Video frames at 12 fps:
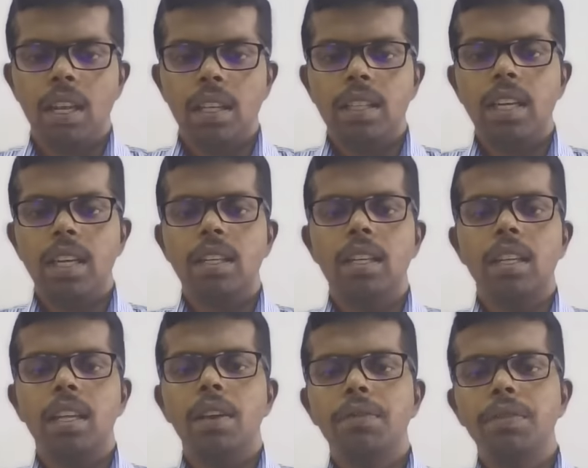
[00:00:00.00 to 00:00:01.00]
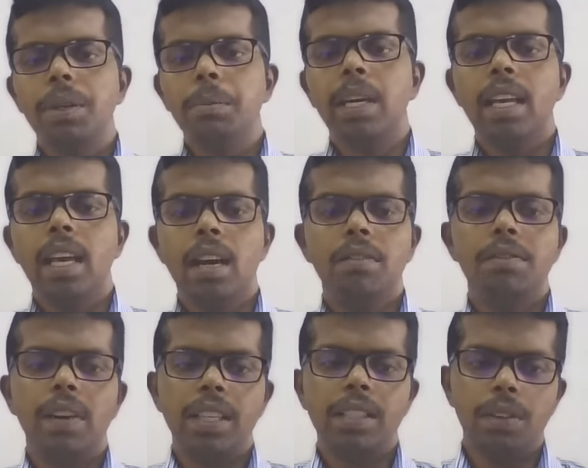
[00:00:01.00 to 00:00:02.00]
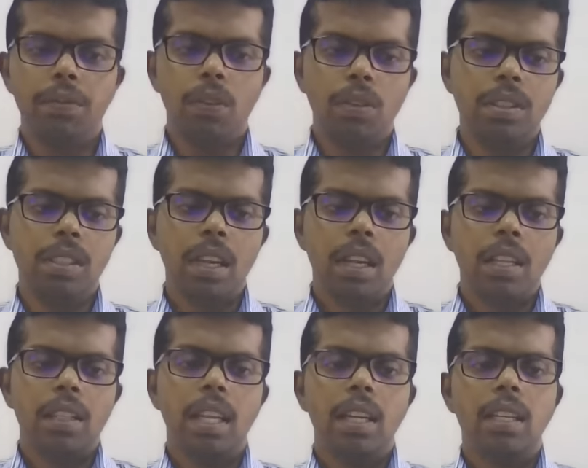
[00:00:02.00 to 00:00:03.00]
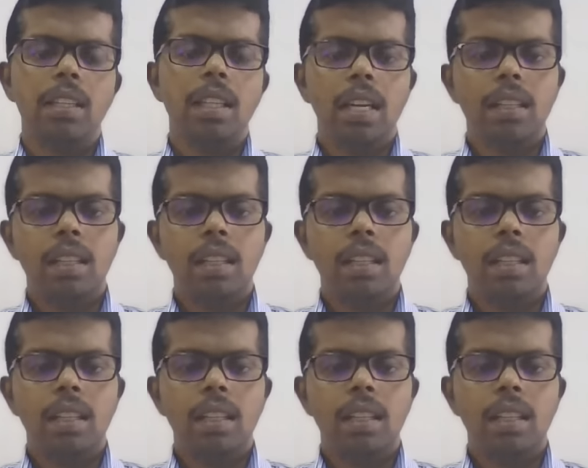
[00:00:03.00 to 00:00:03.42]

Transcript: Then everybody have 5G phones. Then that